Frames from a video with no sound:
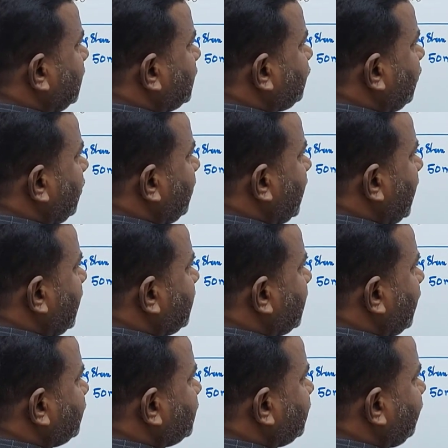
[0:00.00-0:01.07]
This will be
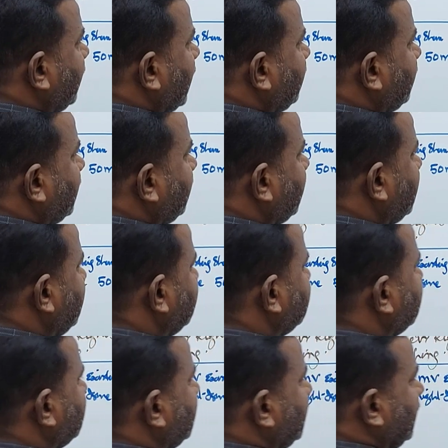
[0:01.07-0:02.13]
8,500,
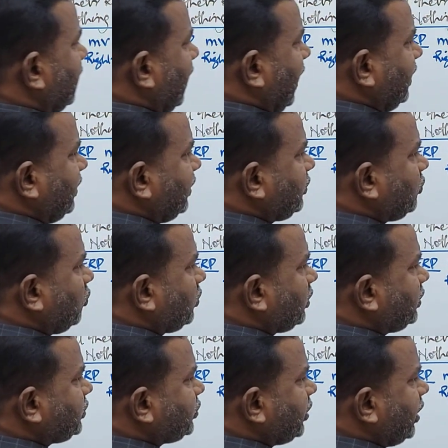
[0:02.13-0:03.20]
and the
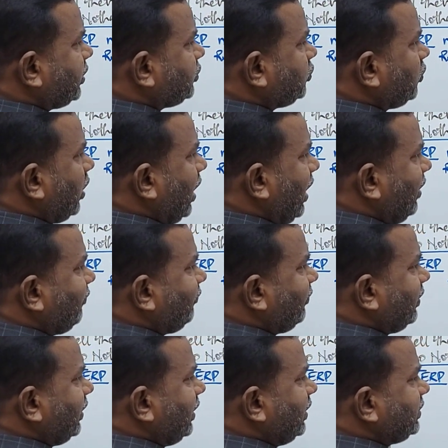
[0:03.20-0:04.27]
total shares you
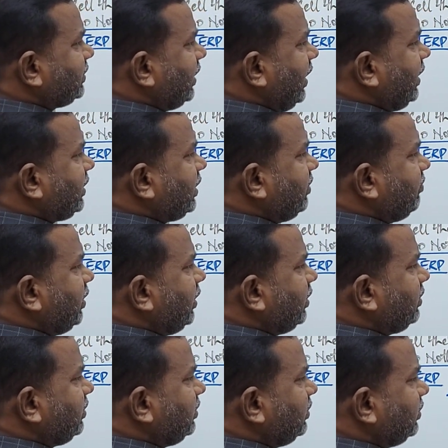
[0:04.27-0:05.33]
have is 80
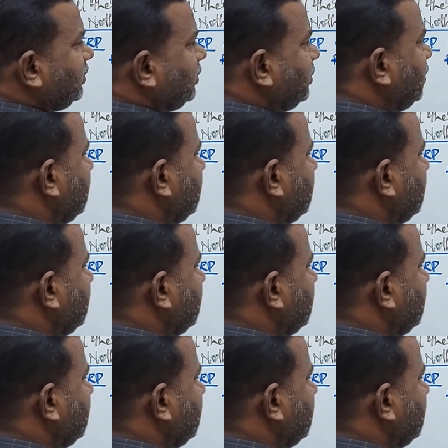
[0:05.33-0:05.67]
million.